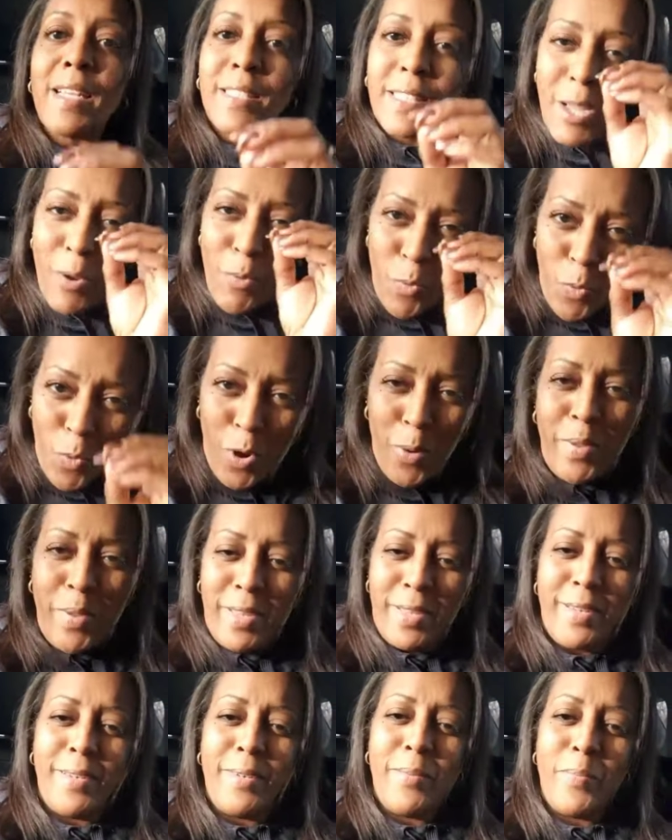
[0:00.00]
As a
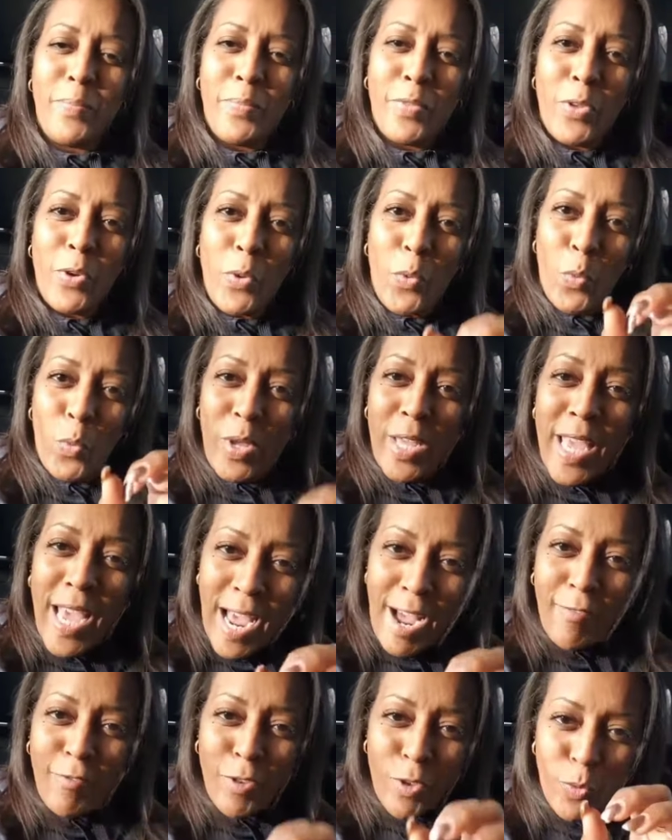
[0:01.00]
woman, we
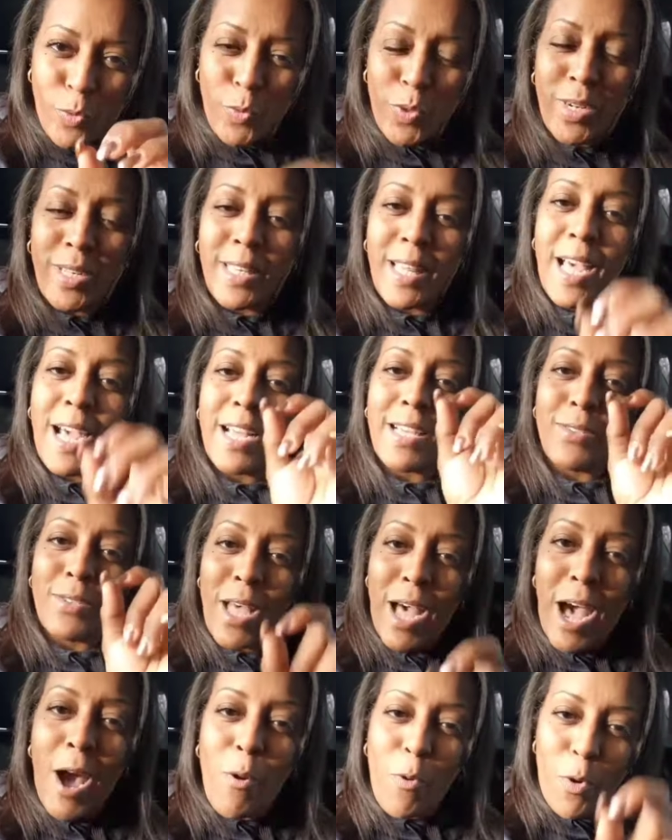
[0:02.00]
have to
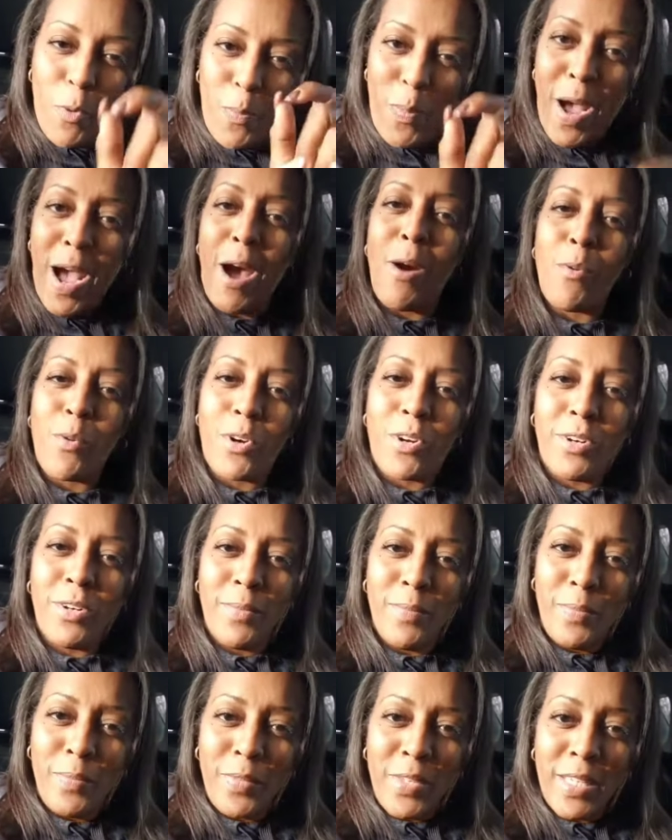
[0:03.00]
realize our
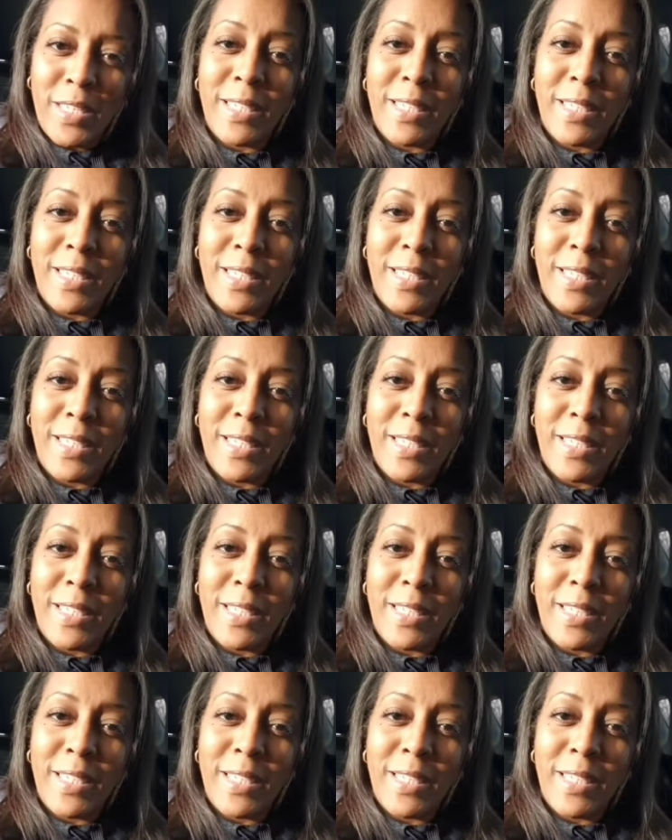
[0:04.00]
power